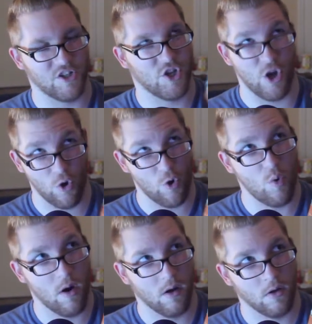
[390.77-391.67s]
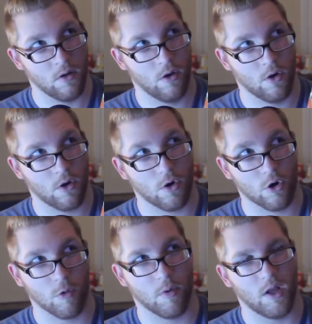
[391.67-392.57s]
too
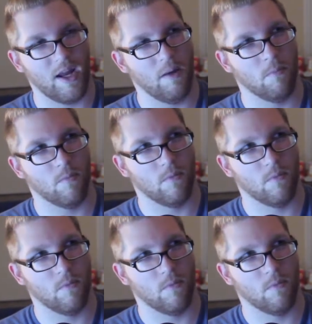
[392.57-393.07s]
herbally,